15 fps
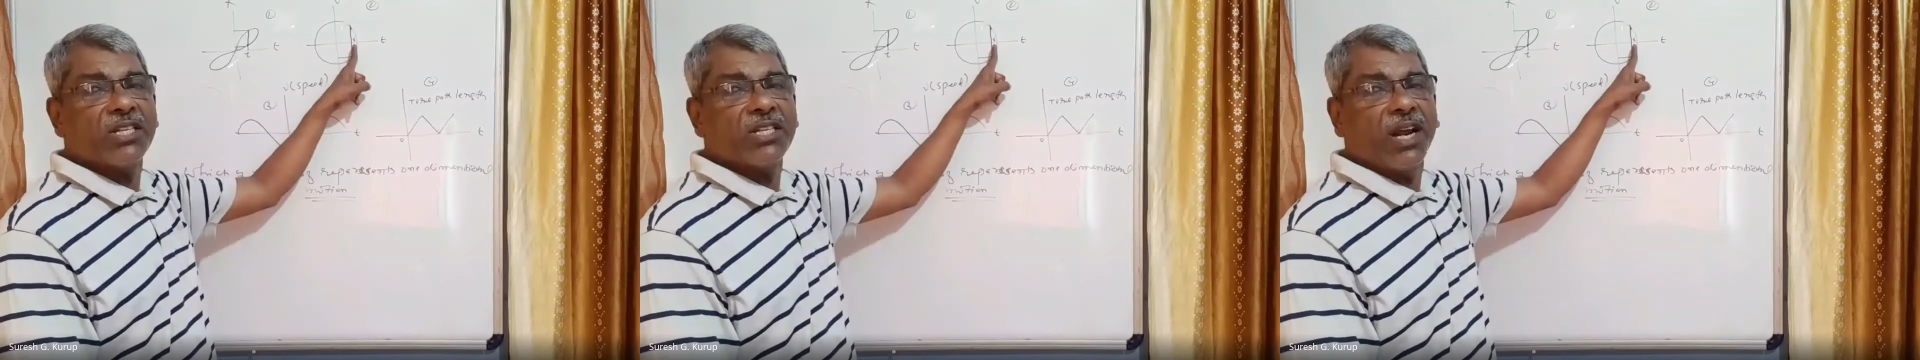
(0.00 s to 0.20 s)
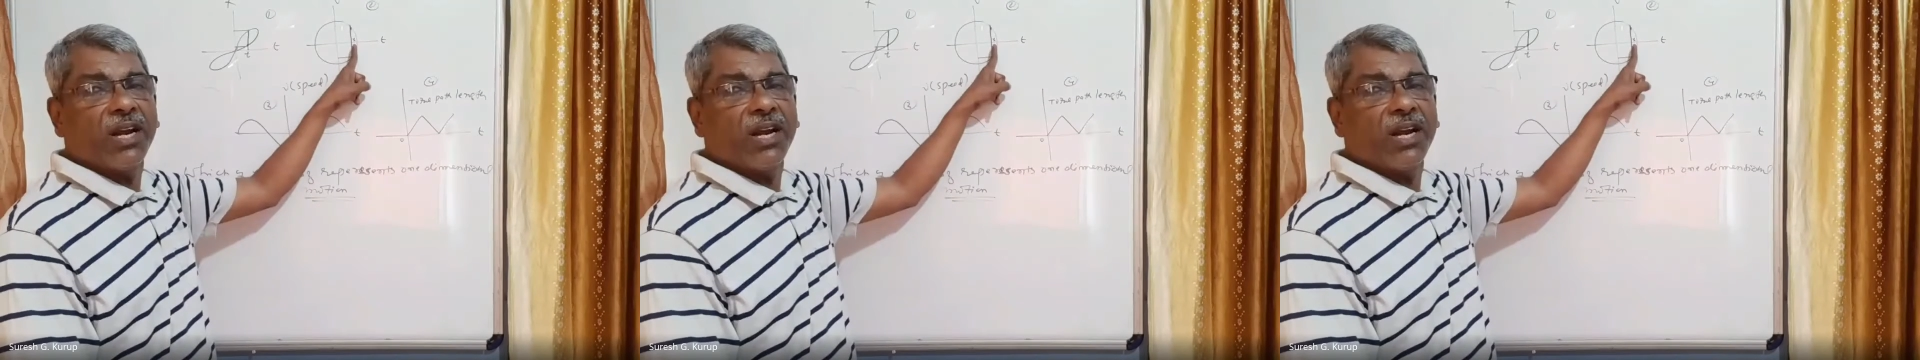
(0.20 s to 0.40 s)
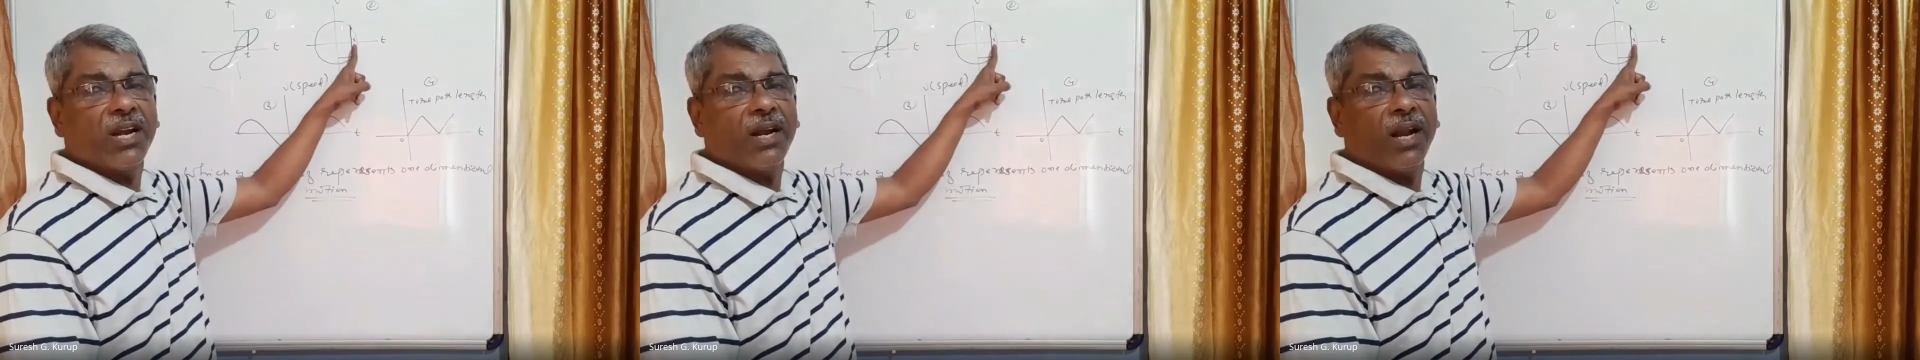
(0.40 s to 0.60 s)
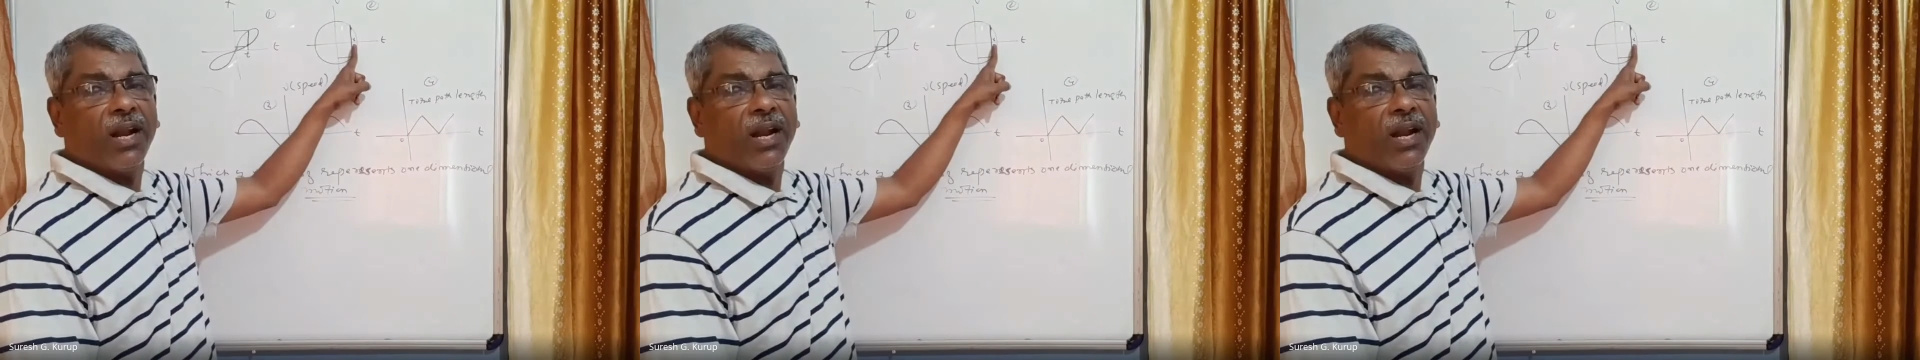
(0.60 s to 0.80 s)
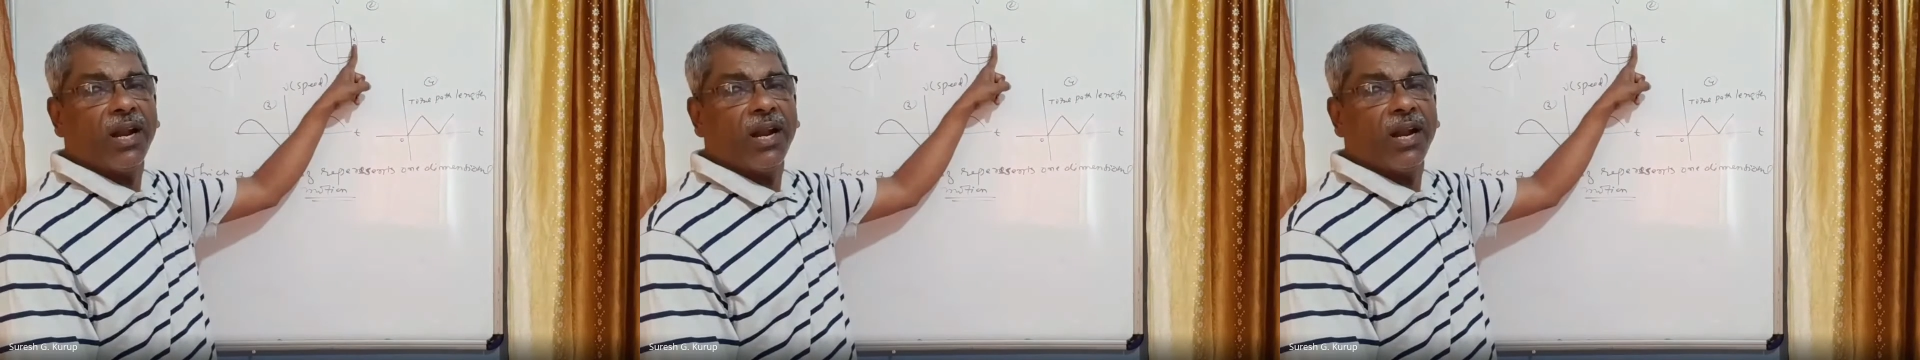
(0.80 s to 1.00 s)
line,
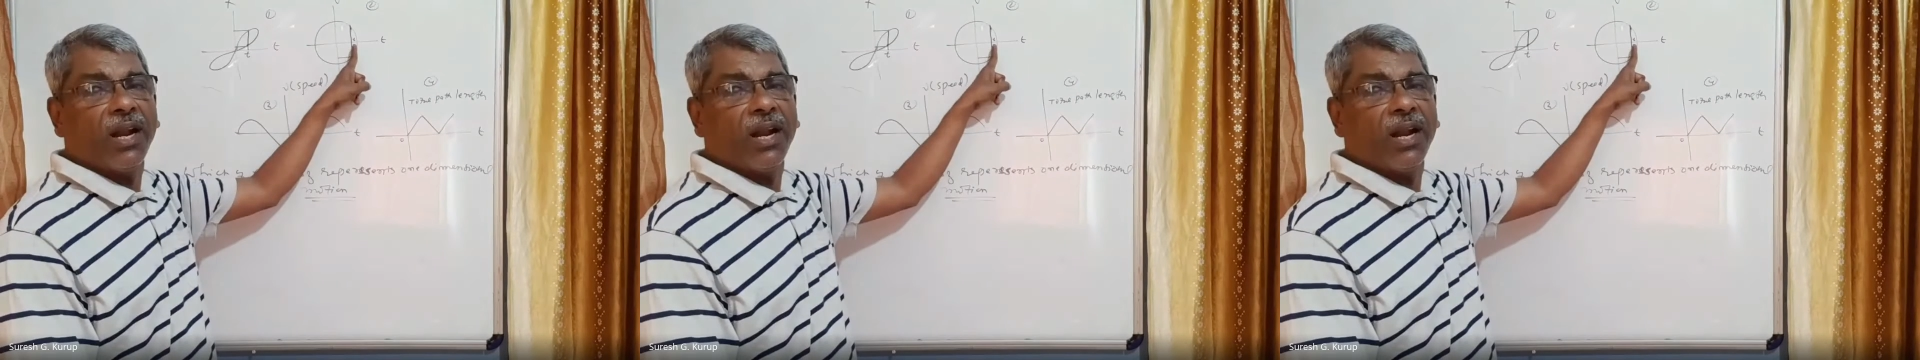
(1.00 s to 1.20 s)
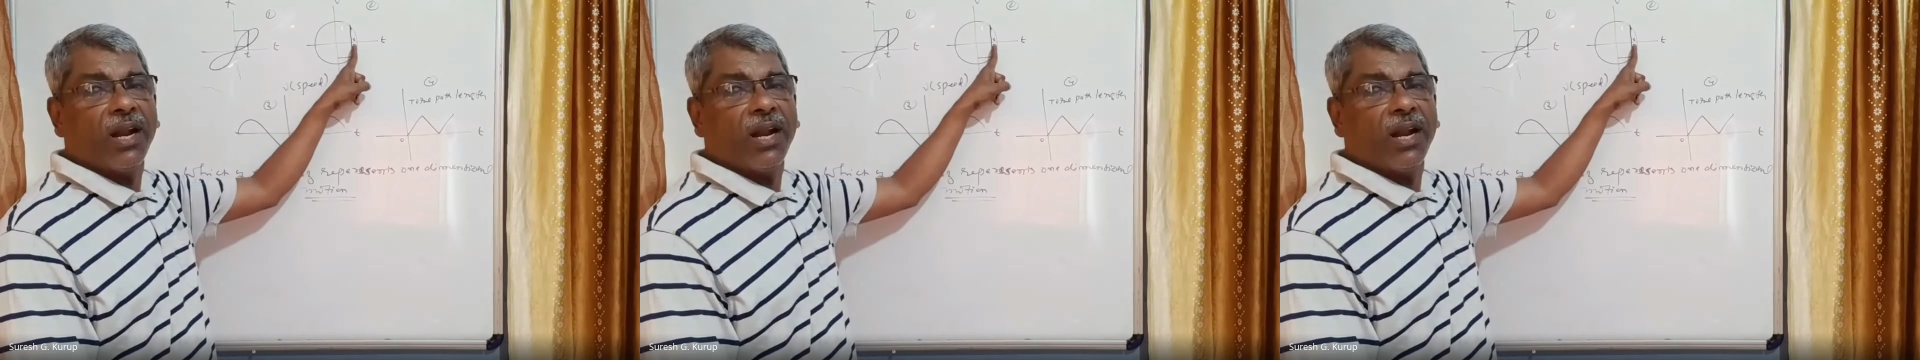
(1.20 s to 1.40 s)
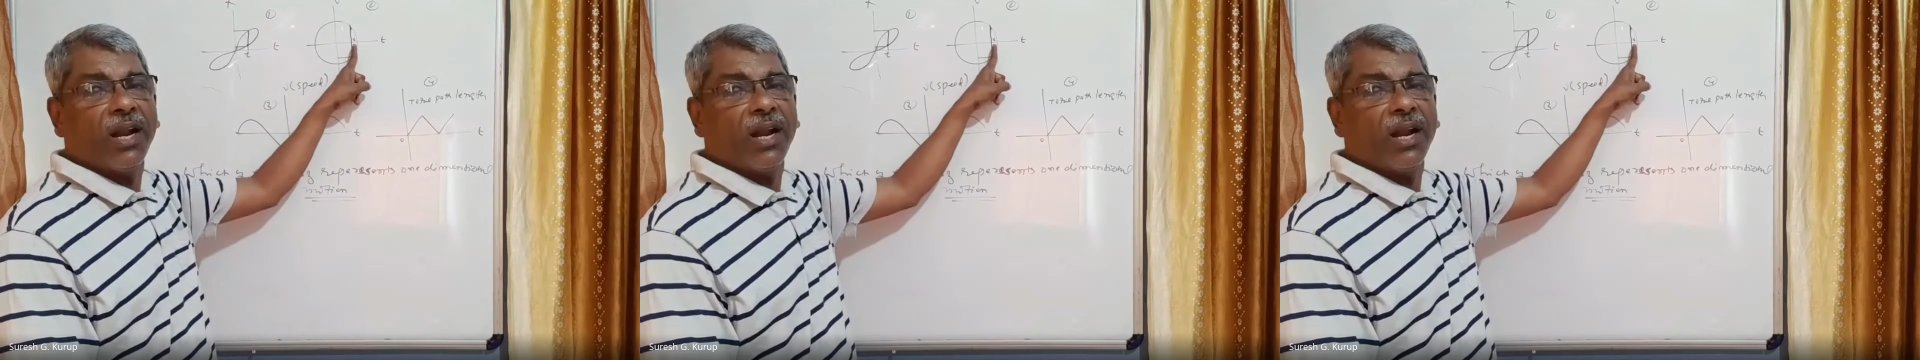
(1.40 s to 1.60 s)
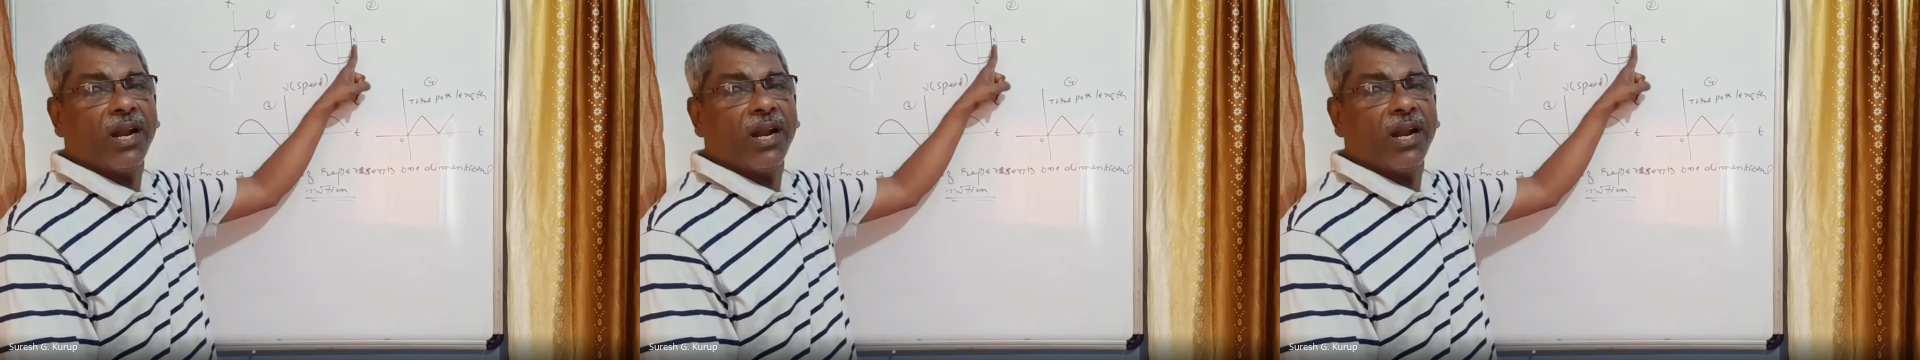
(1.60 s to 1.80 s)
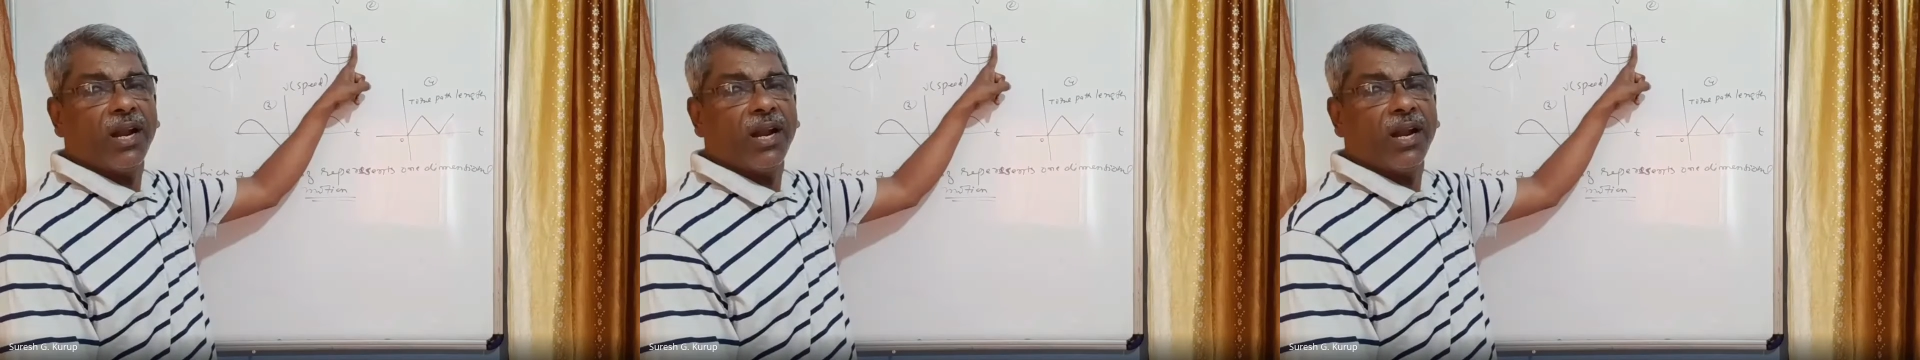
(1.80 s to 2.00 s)
and at the very
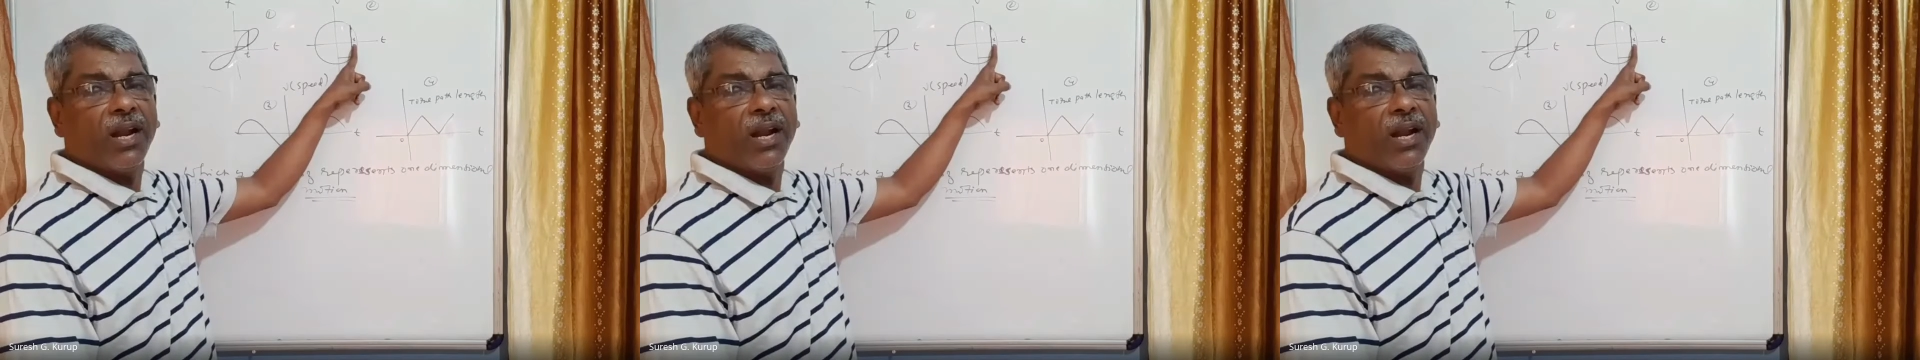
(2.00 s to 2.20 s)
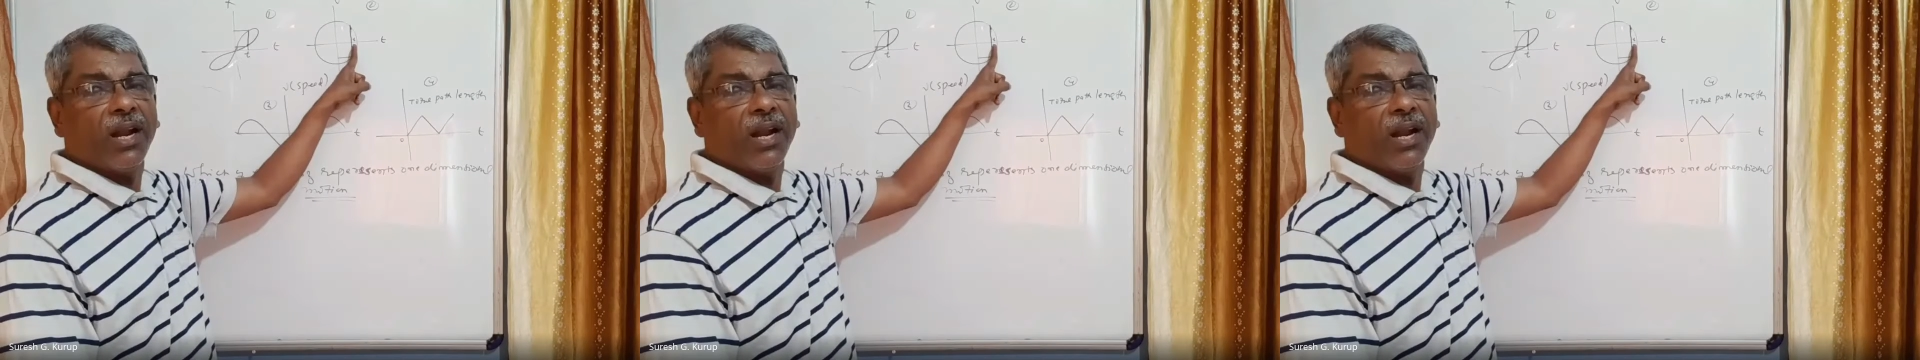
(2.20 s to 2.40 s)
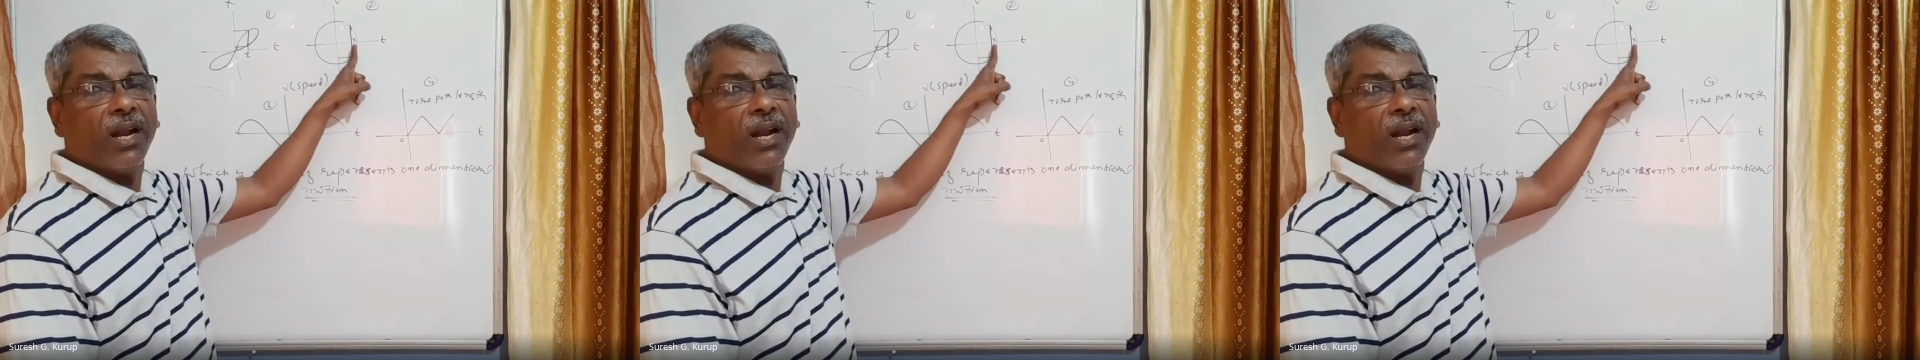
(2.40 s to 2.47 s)
same time,